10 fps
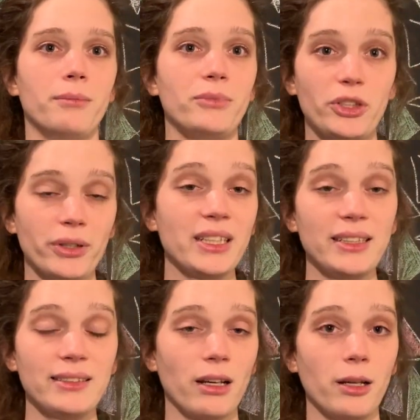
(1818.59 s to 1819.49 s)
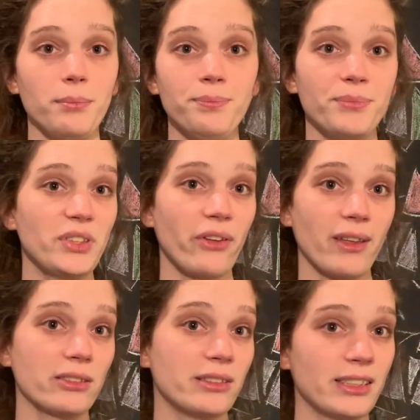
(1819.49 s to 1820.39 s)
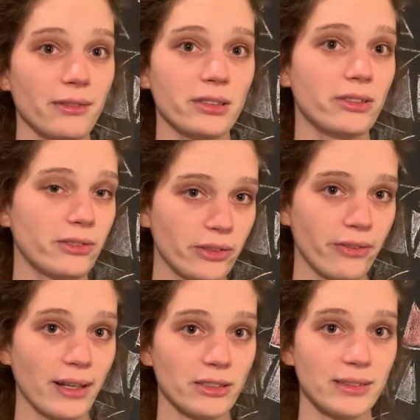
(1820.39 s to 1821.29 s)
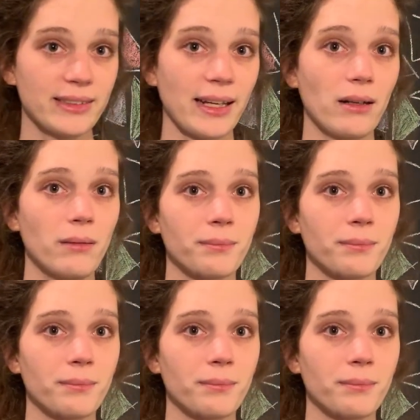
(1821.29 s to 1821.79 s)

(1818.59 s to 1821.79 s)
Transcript: During this time, 2007 to 2010,